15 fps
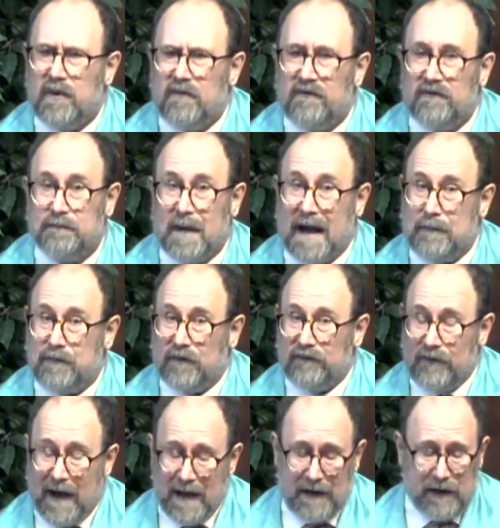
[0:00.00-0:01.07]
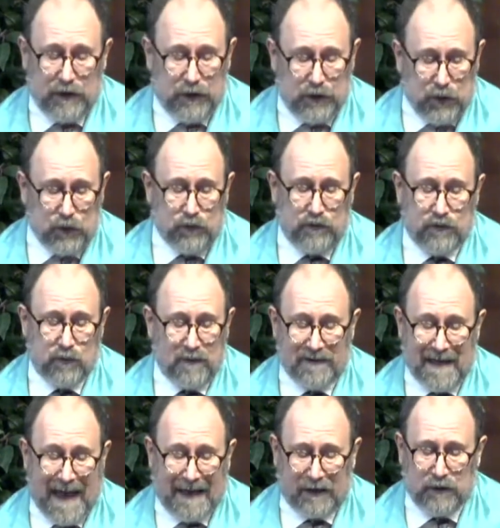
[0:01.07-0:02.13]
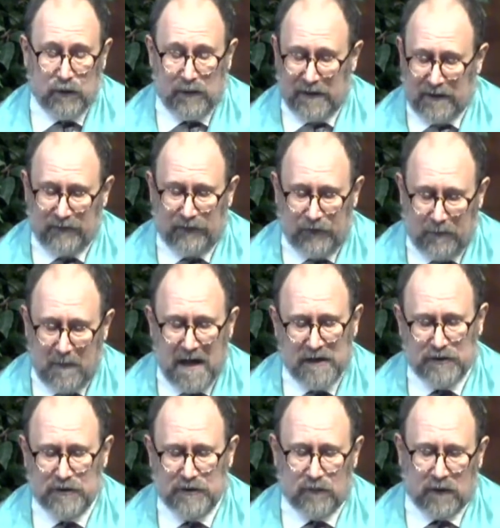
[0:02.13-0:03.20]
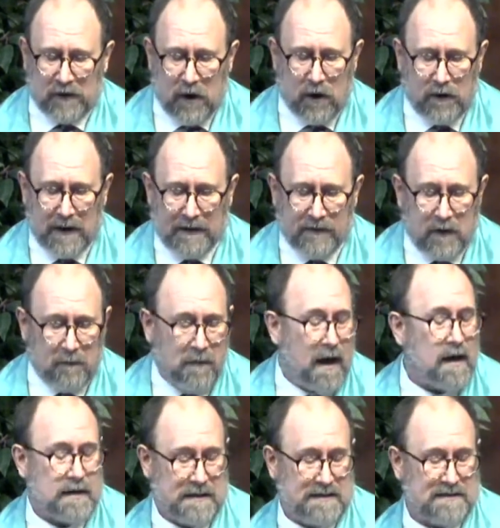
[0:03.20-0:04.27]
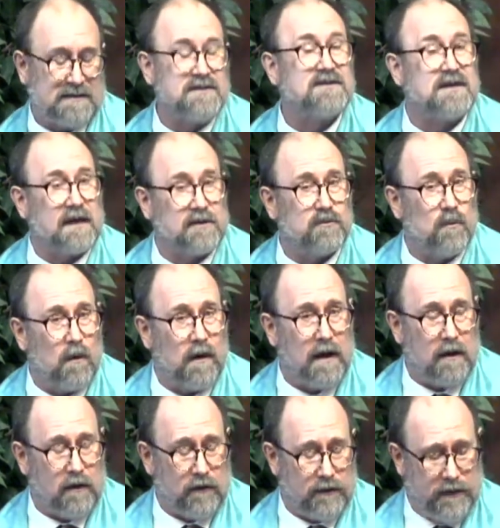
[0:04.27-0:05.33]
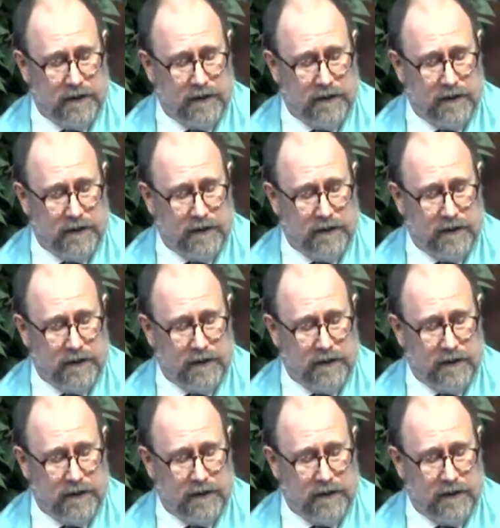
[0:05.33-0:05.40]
by providing youth with accurate information regarding their bodies and sexual health.